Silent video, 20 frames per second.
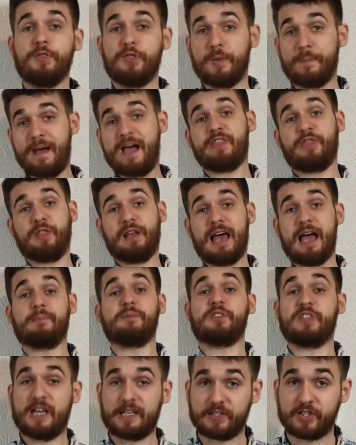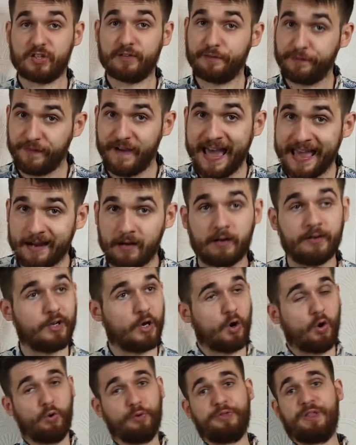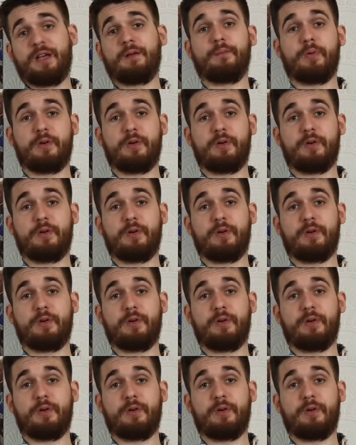The meth lab sets on fire, the whole thing